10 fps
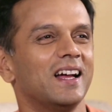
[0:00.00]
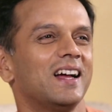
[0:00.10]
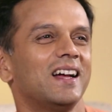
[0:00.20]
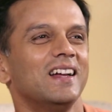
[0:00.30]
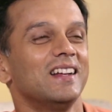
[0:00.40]

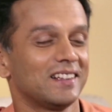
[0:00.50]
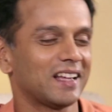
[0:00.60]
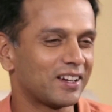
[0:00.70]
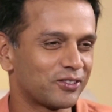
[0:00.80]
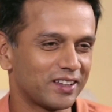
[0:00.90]
Thank
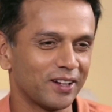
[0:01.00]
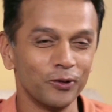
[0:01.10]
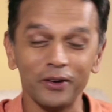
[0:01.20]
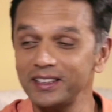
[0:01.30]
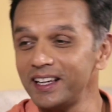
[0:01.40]
whoever they are,
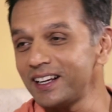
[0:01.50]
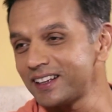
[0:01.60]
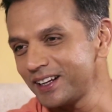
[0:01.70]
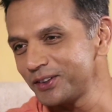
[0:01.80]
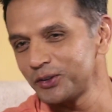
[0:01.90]
thank you so
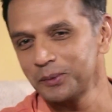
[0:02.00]
much.